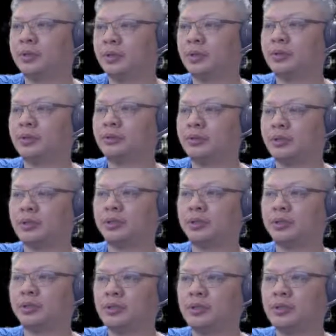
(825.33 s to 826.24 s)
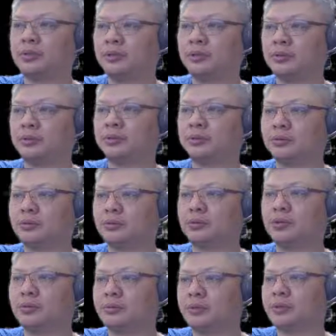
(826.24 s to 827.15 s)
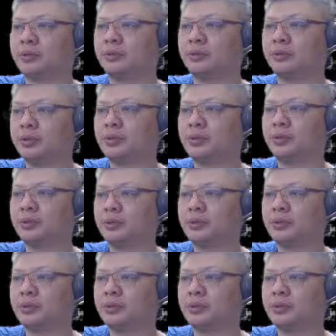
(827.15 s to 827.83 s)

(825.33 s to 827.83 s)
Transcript: threatening to trade material.